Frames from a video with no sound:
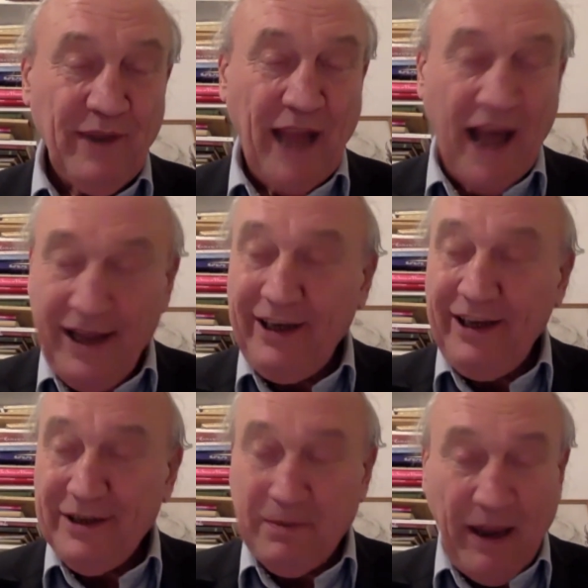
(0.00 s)
I need
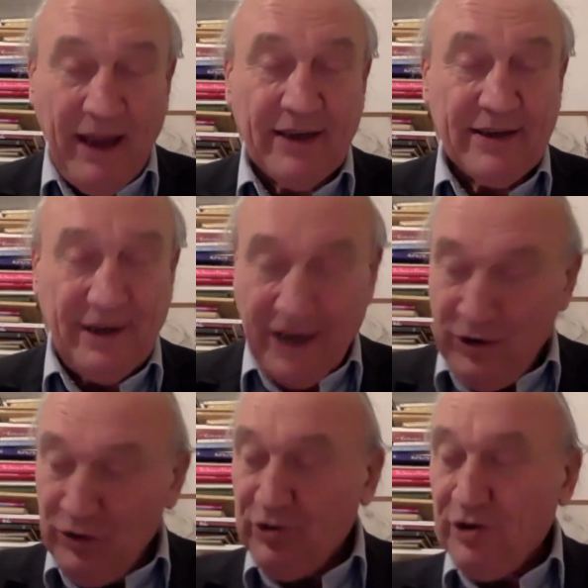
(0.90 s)
space. And then
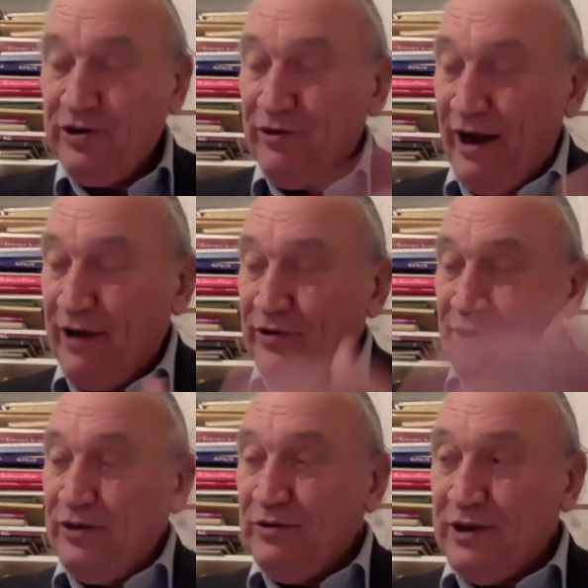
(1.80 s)
you turn around
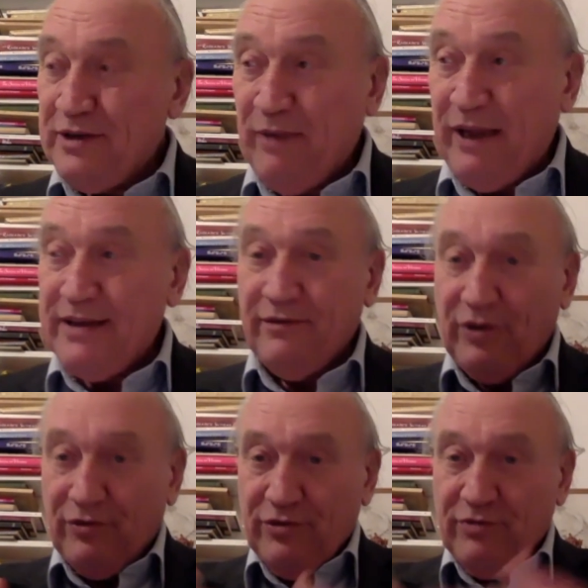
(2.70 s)
into the space of the
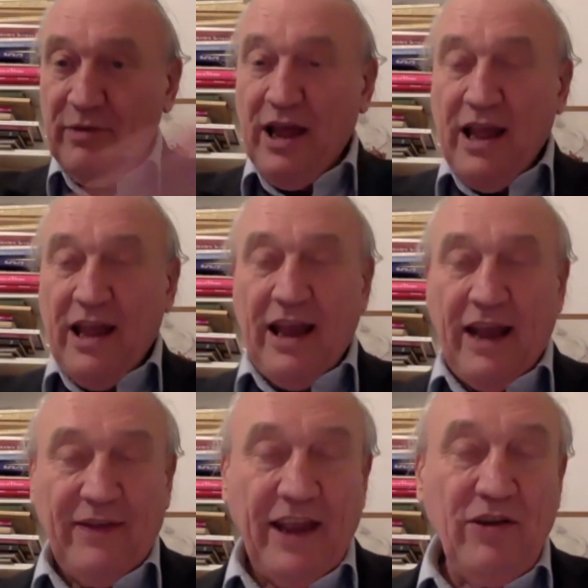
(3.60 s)
room,
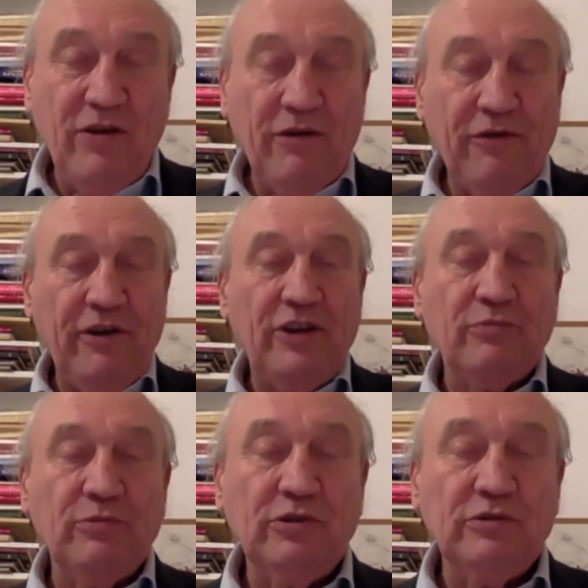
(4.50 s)
and then you are free to
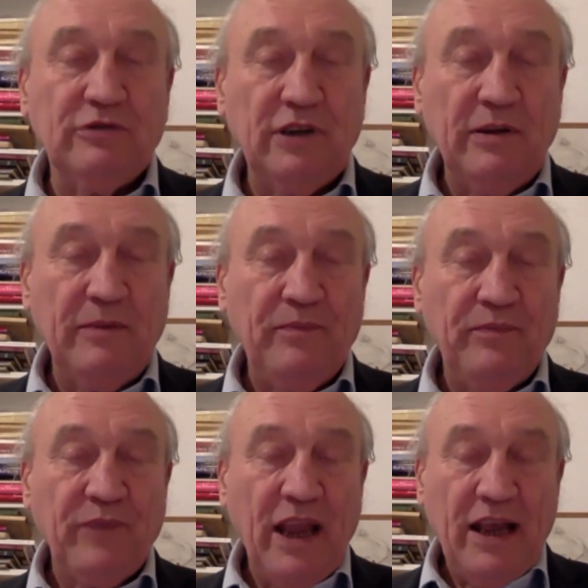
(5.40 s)
move.
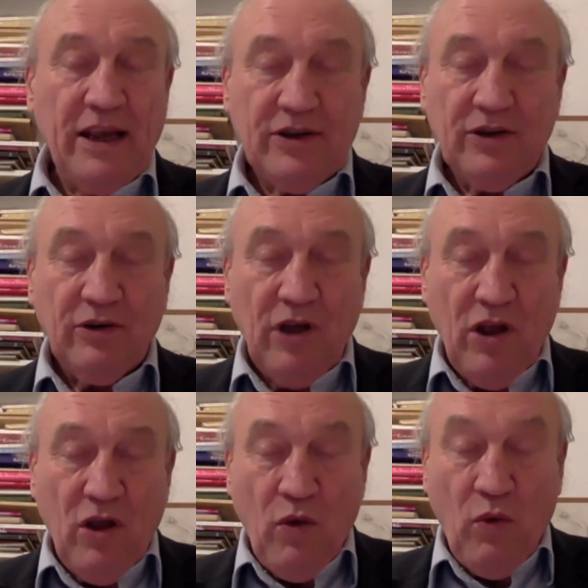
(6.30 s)
So
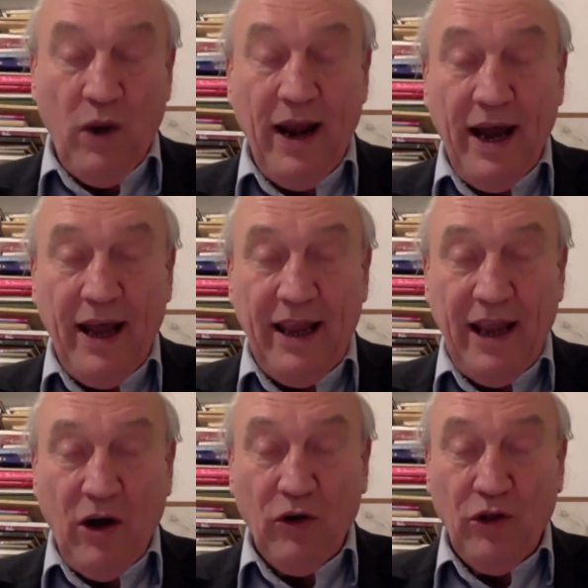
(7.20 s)
when I,
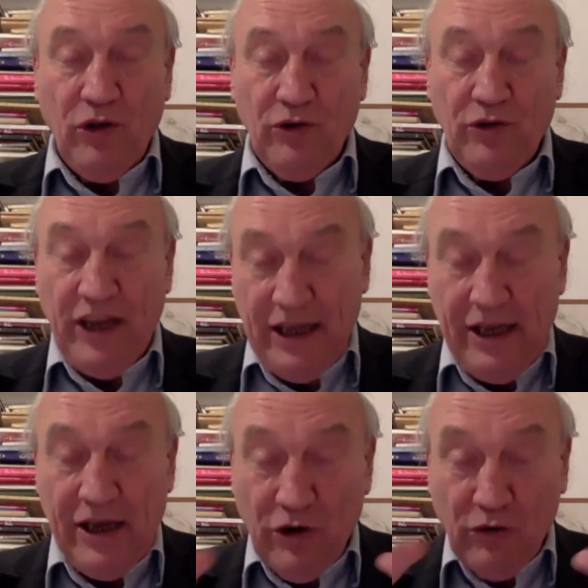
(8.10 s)
although the
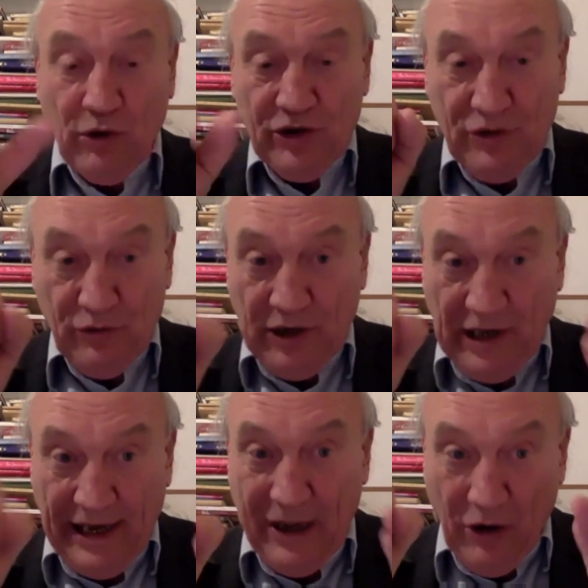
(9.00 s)
ego wants to
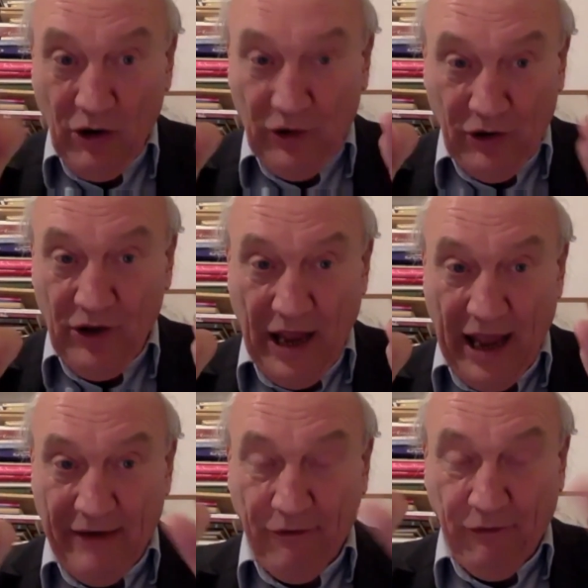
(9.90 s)
cling on
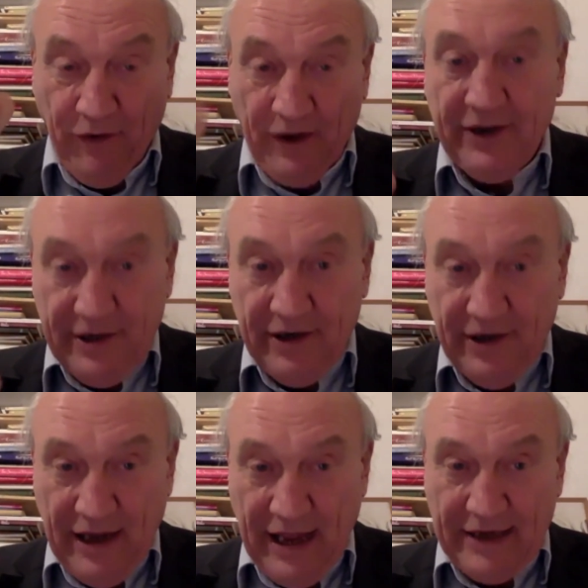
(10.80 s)
and fix
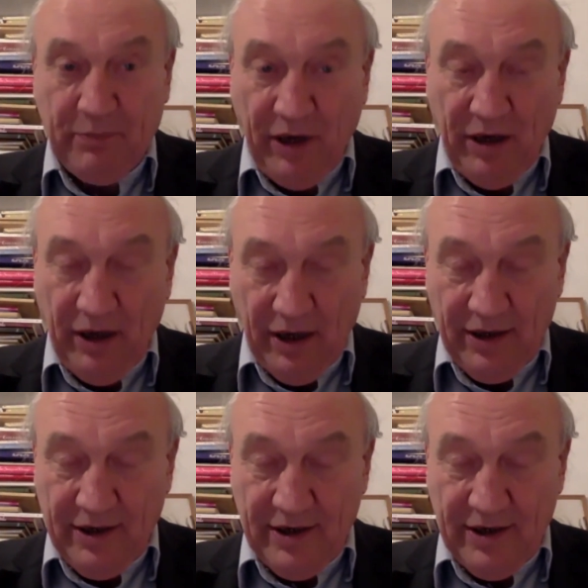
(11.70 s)
experience,